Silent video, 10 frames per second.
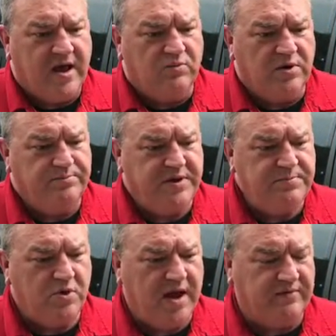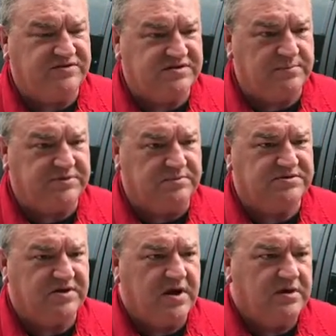When people have
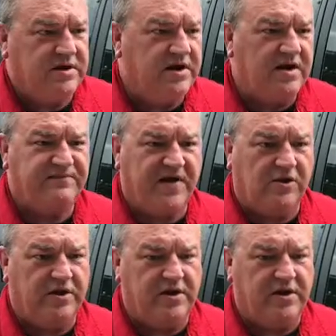symptoms, they're not following